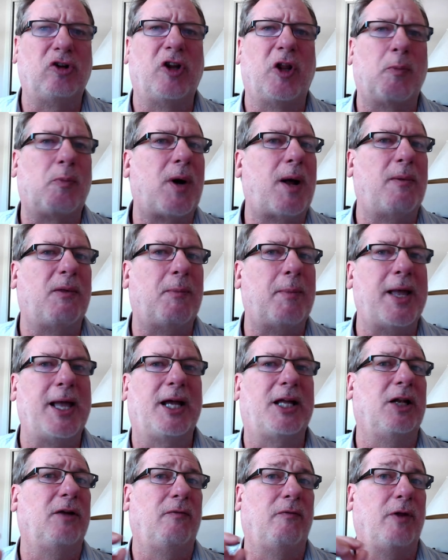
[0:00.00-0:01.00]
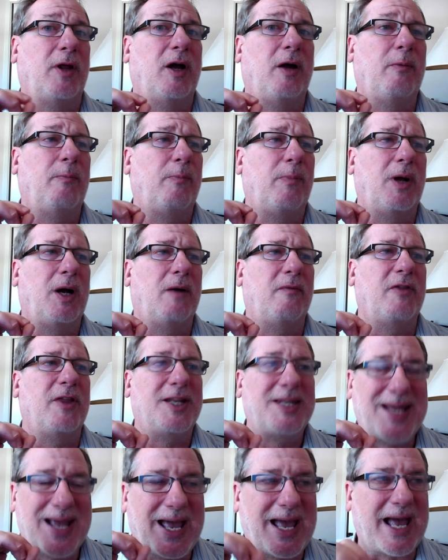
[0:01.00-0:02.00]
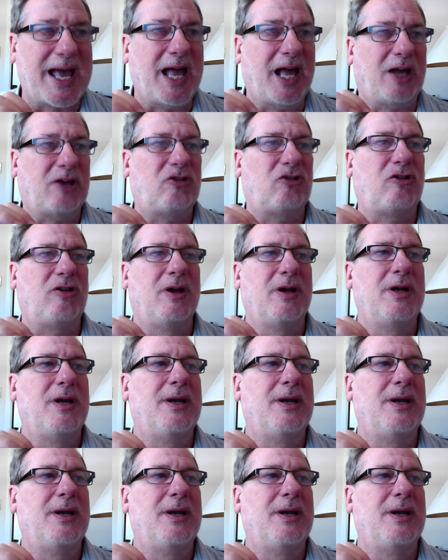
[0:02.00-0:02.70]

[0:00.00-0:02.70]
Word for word: to the problematic of, the text,